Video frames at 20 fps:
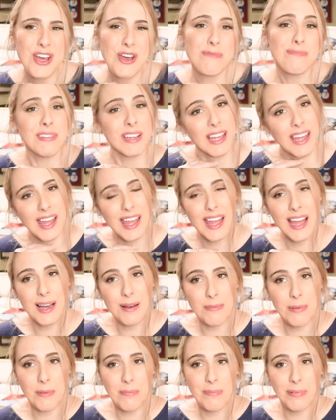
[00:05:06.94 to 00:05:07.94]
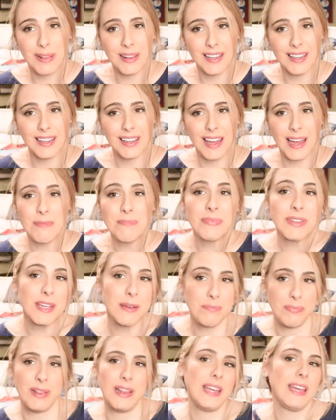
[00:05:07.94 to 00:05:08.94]
bringing up a plate,
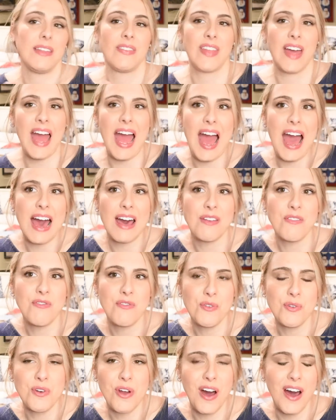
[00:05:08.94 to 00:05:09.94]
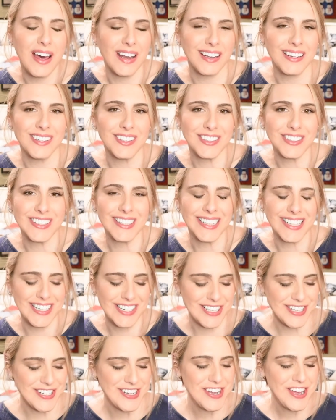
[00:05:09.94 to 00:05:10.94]
empty plate that had food on it
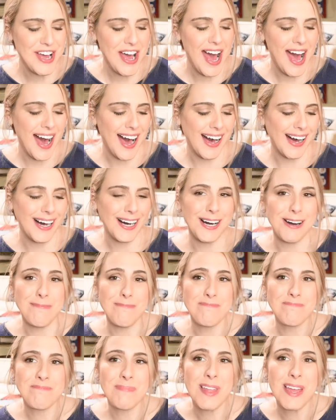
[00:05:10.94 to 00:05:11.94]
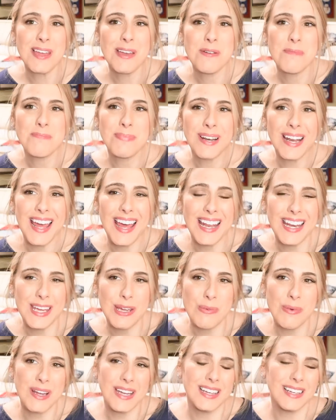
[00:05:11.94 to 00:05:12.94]
earlier. But
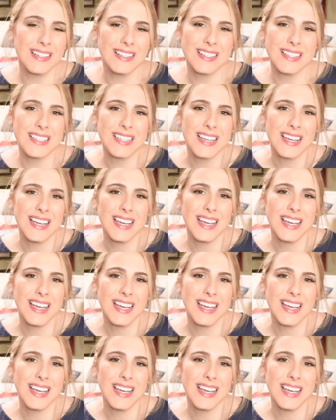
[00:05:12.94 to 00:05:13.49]
anyways,